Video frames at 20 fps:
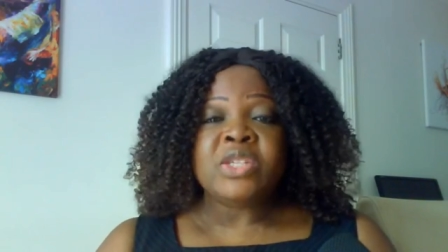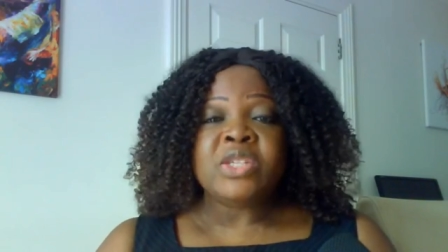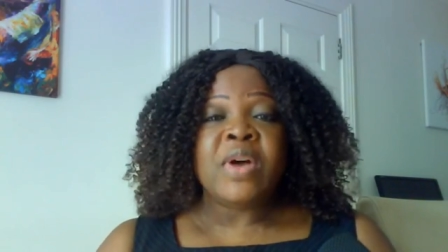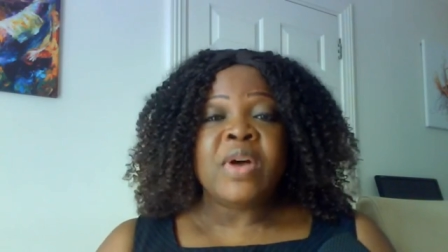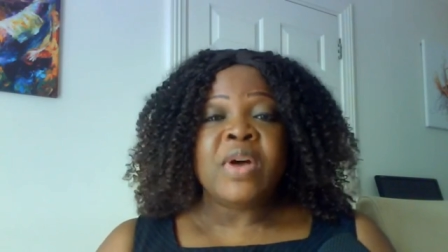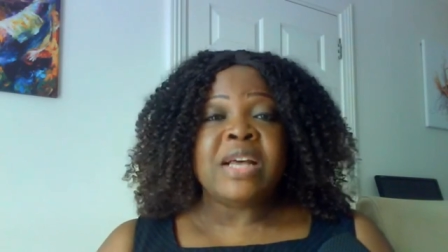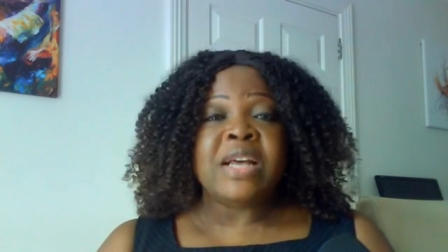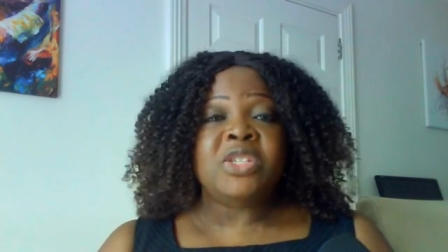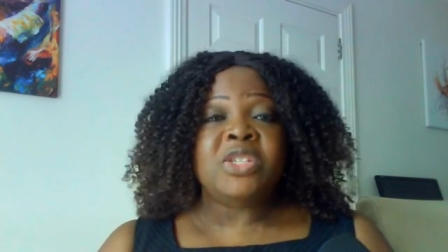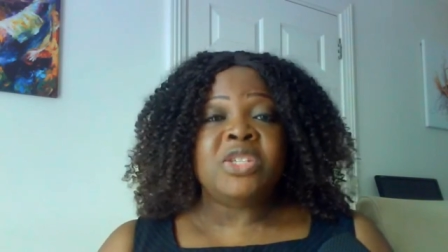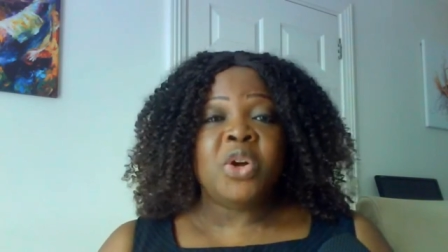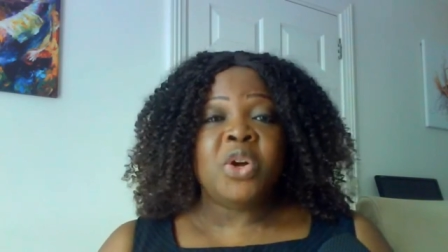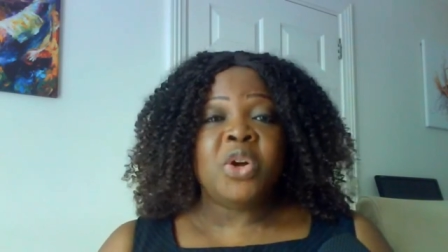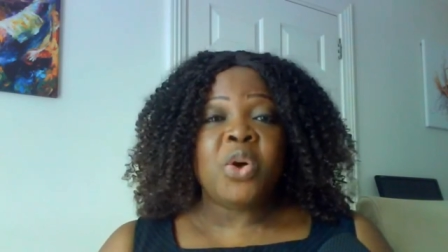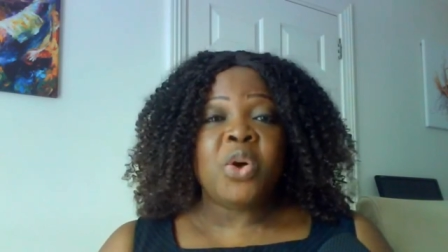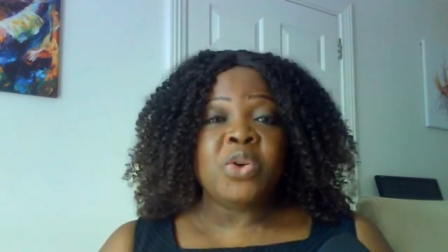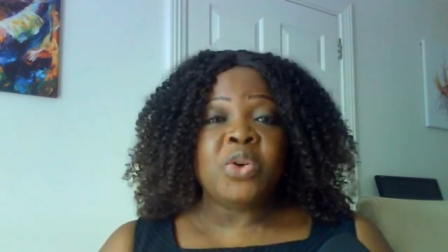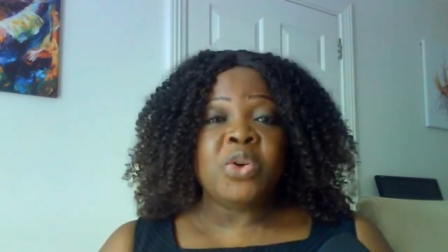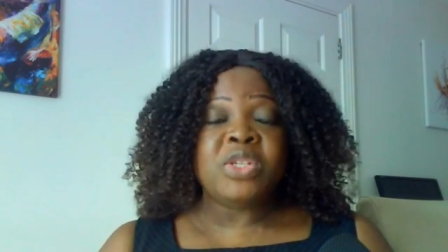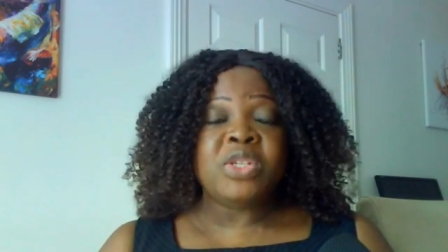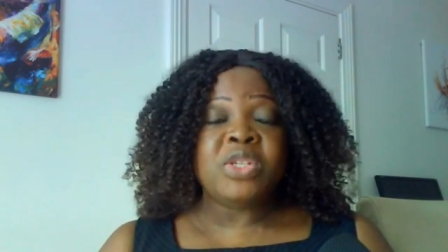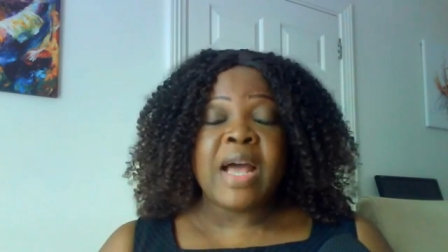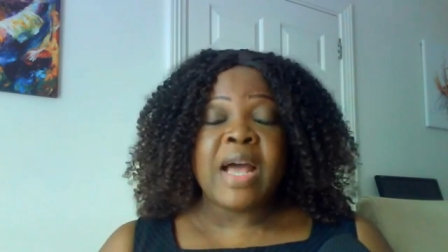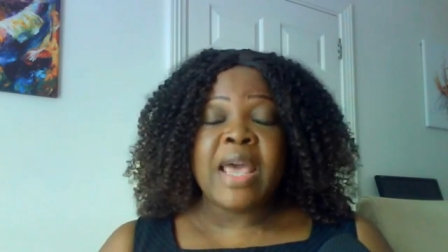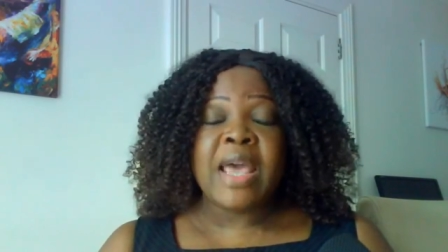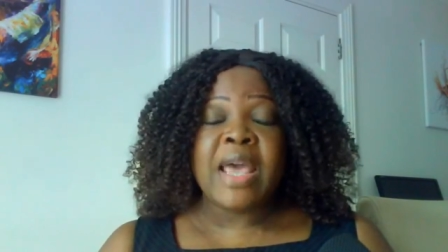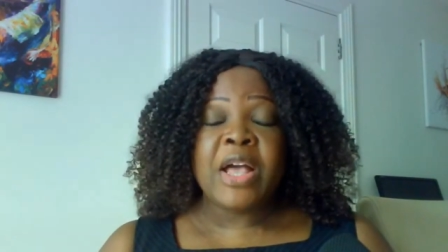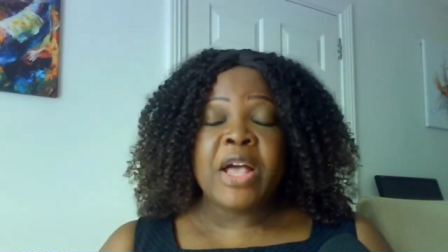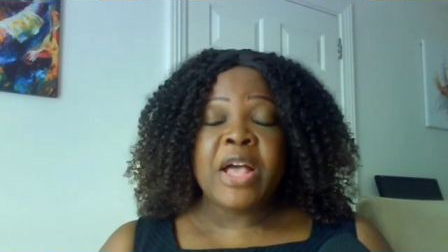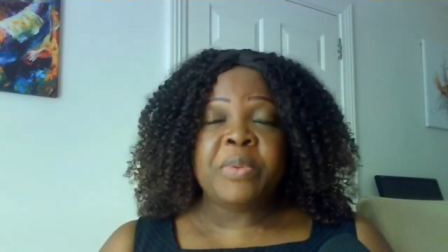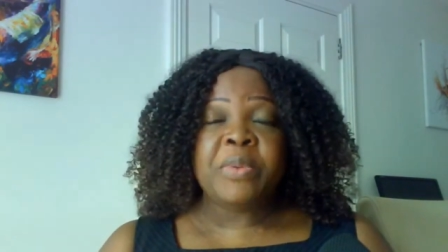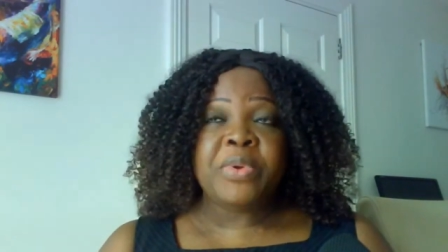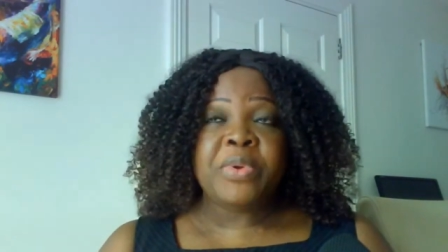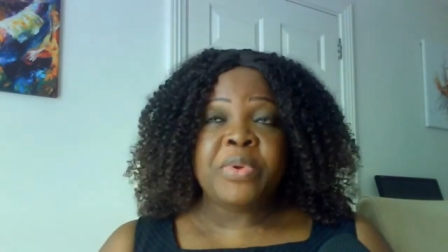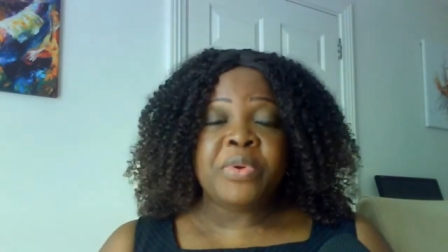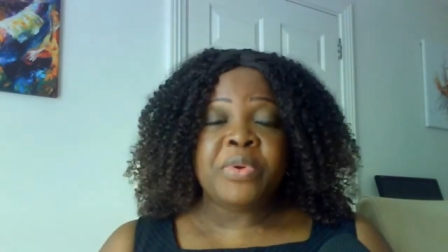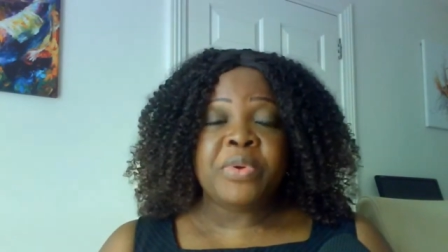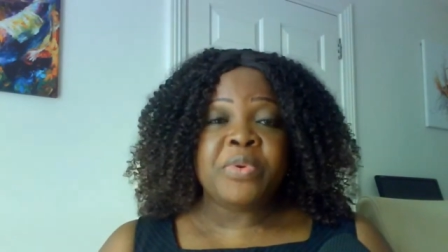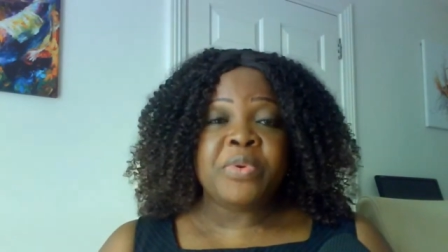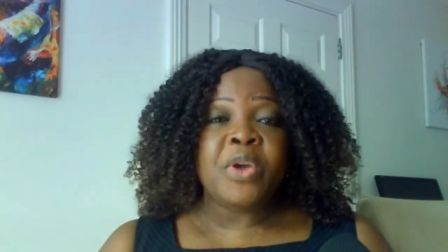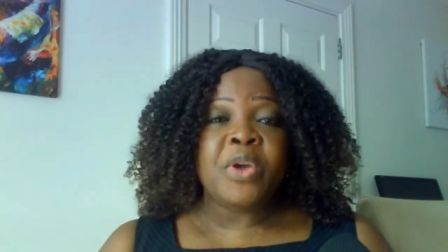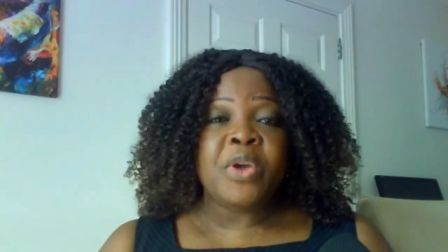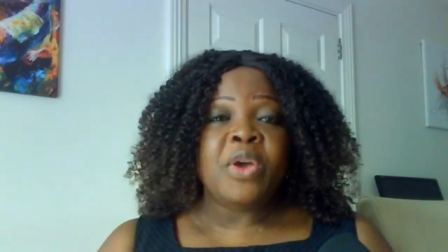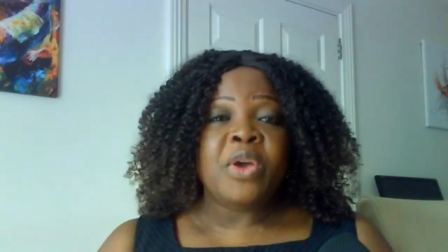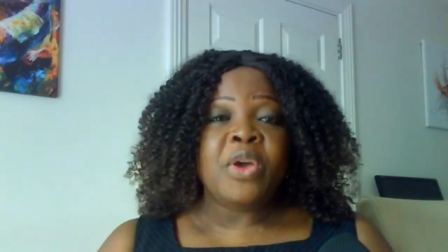so as your coach i help you